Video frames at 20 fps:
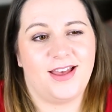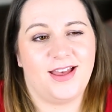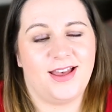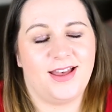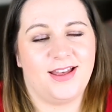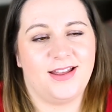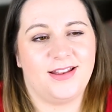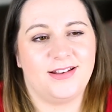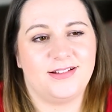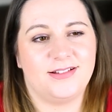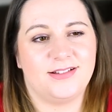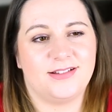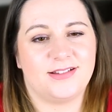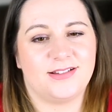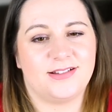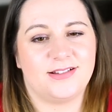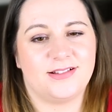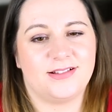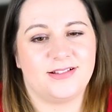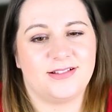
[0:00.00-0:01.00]
And
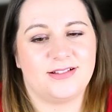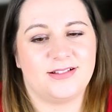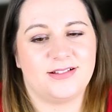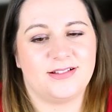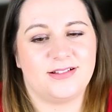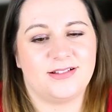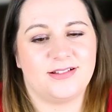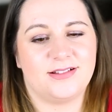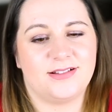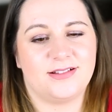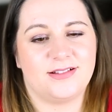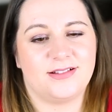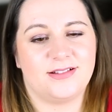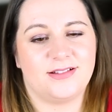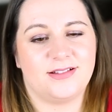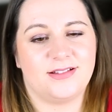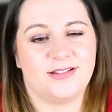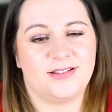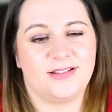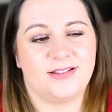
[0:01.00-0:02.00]

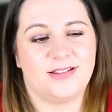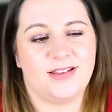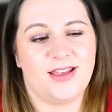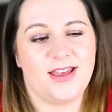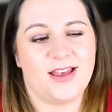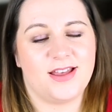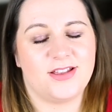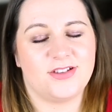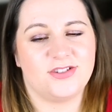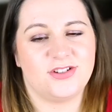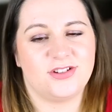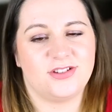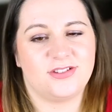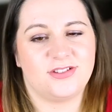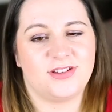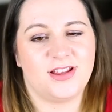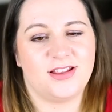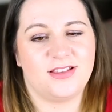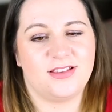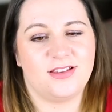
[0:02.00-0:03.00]
yeah, it's
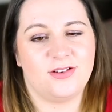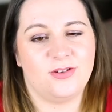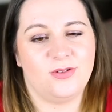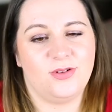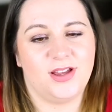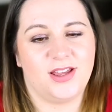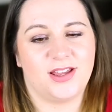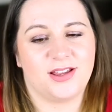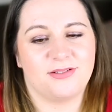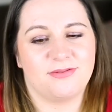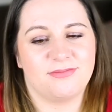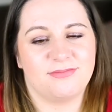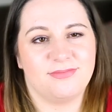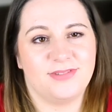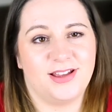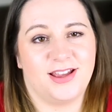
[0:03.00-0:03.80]
just, it's annoying.